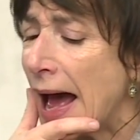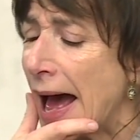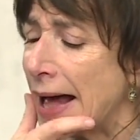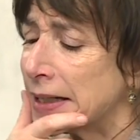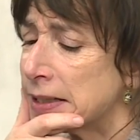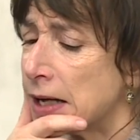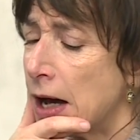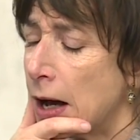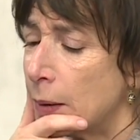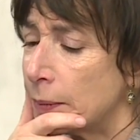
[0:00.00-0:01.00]
And
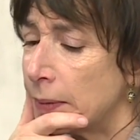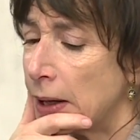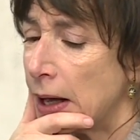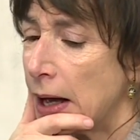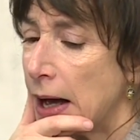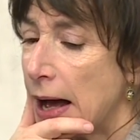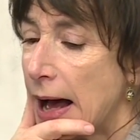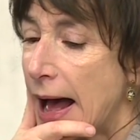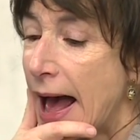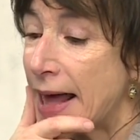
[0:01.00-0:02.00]

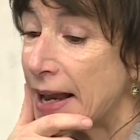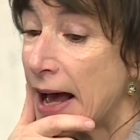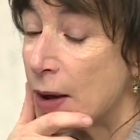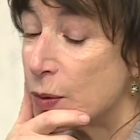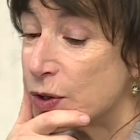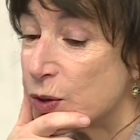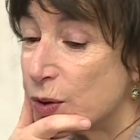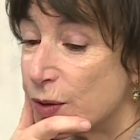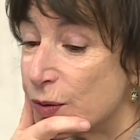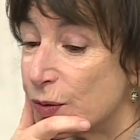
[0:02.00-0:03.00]
I was
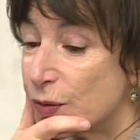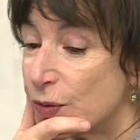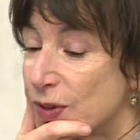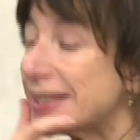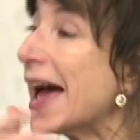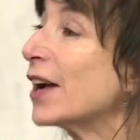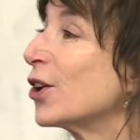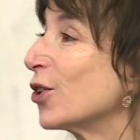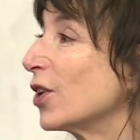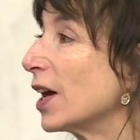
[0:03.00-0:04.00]
sort of
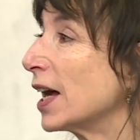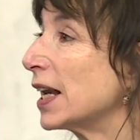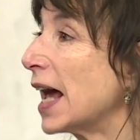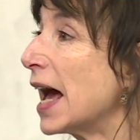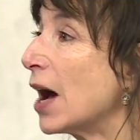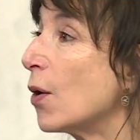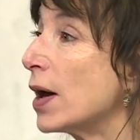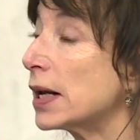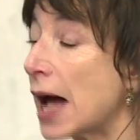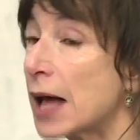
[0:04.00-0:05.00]
staggered at how
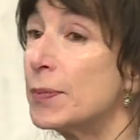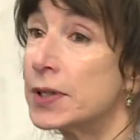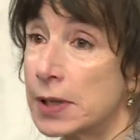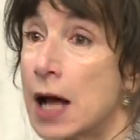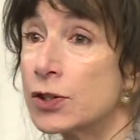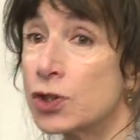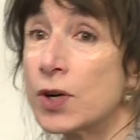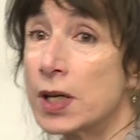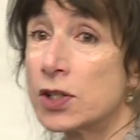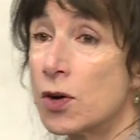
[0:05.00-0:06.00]
I had been
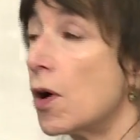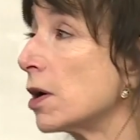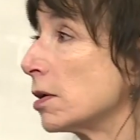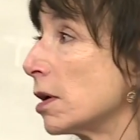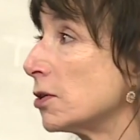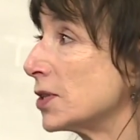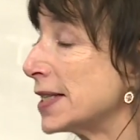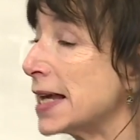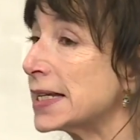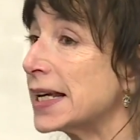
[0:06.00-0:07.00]
concentrating so hard on
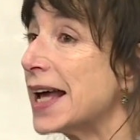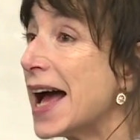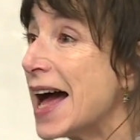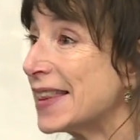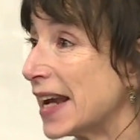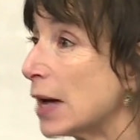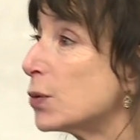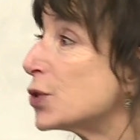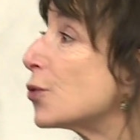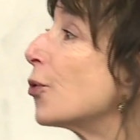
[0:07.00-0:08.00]
understanding it that I
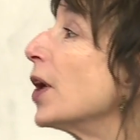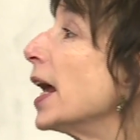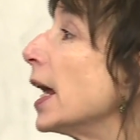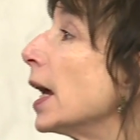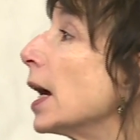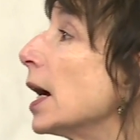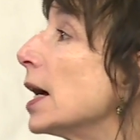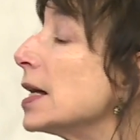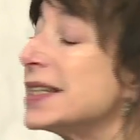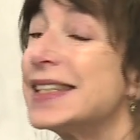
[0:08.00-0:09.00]
was free
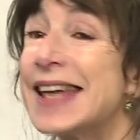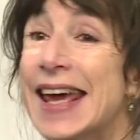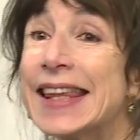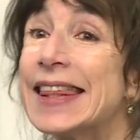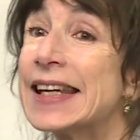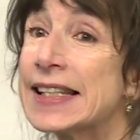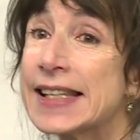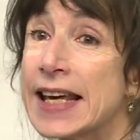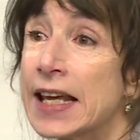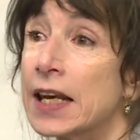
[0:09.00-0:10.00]
to take
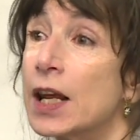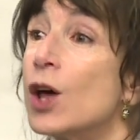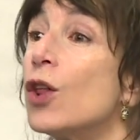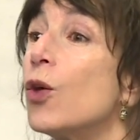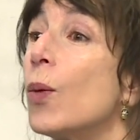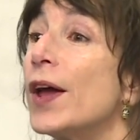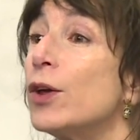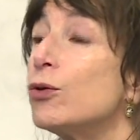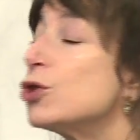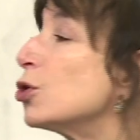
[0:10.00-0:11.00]
things in the way
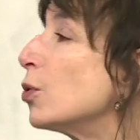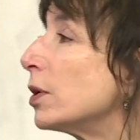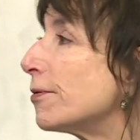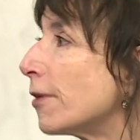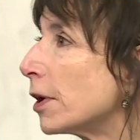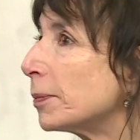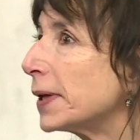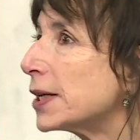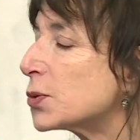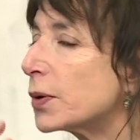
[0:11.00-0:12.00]
you do in a foreign
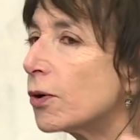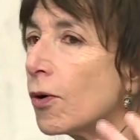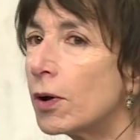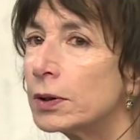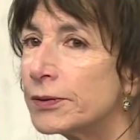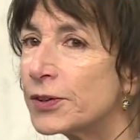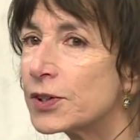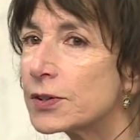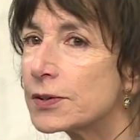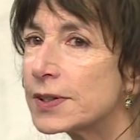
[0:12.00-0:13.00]
place when all of
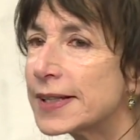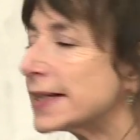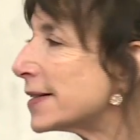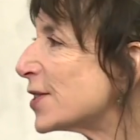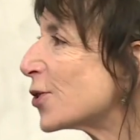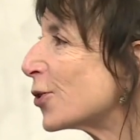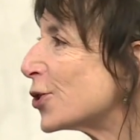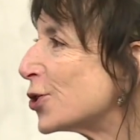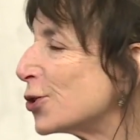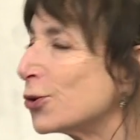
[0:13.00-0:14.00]
your senses are
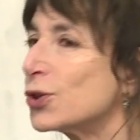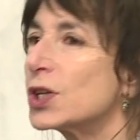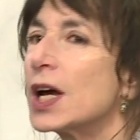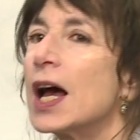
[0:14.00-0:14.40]
attuned,